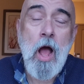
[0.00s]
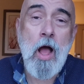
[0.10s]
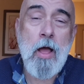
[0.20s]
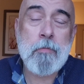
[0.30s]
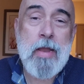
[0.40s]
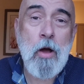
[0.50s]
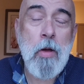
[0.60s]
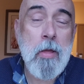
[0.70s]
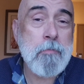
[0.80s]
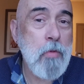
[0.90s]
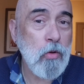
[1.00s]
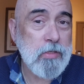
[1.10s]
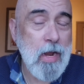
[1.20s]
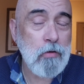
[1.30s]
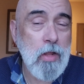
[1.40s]
Uh, now, in
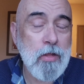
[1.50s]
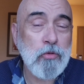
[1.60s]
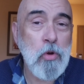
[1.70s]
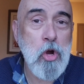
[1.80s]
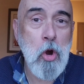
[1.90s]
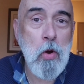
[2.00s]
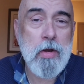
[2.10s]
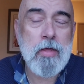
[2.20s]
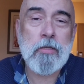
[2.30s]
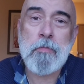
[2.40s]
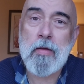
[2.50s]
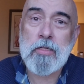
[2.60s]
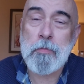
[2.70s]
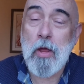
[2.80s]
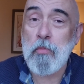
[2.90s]
most airlines, recurrent is
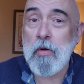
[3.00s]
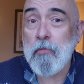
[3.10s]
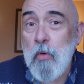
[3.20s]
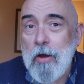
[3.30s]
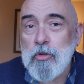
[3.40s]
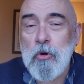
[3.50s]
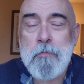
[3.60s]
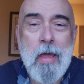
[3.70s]
meant to be a refresher,